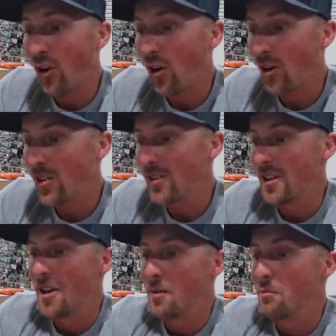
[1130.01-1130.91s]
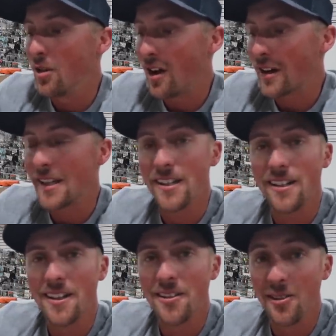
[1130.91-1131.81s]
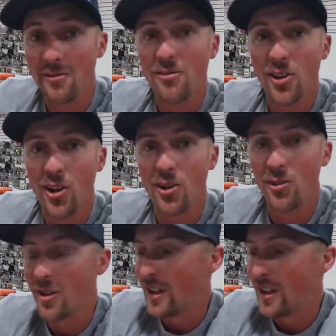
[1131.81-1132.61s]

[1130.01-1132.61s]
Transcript: heart blocking the flow